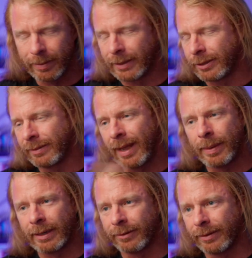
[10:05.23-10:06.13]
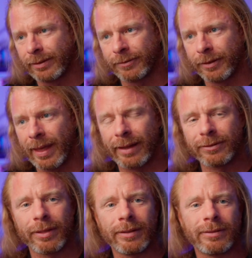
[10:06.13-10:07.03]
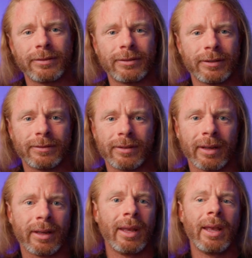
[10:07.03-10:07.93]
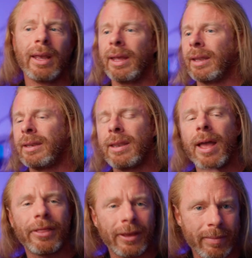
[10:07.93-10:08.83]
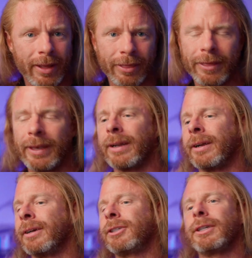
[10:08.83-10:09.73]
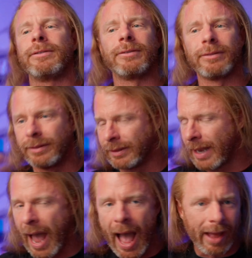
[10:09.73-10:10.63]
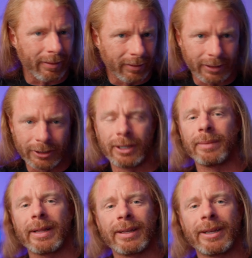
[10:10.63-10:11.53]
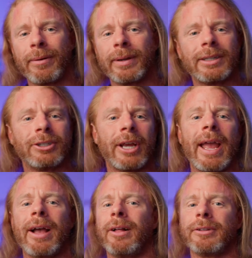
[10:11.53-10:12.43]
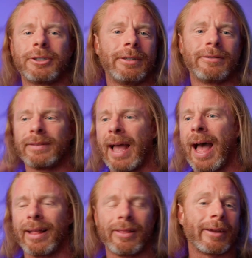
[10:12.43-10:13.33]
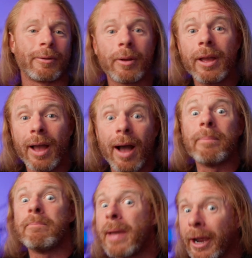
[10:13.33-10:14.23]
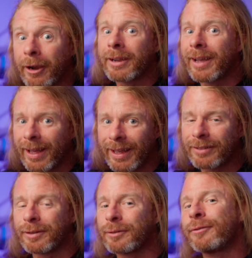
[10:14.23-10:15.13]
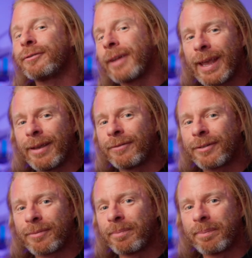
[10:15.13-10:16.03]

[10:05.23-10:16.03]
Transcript: but she's not being arrested for that. So this is just a nothing but theater. She's not legitimately going to jail. She's not, like, America isn't saved